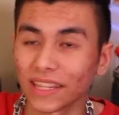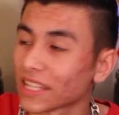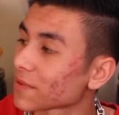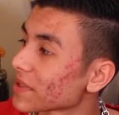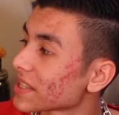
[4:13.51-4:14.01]

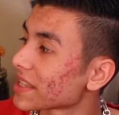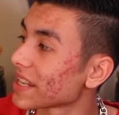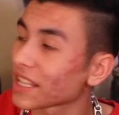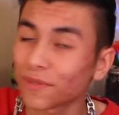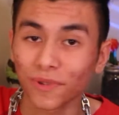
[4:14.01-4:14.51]
This one's the
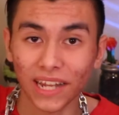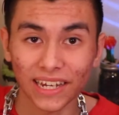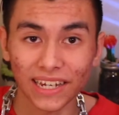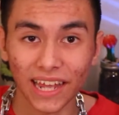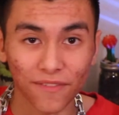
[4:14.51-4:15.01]
next one I
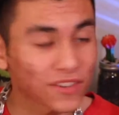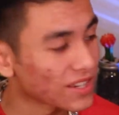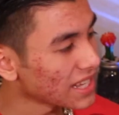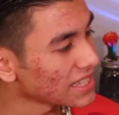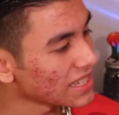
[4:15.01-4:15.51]
need after
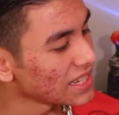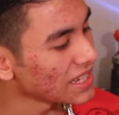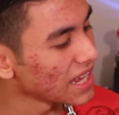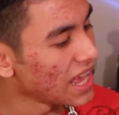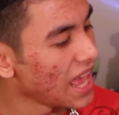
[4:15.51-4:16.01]
Destined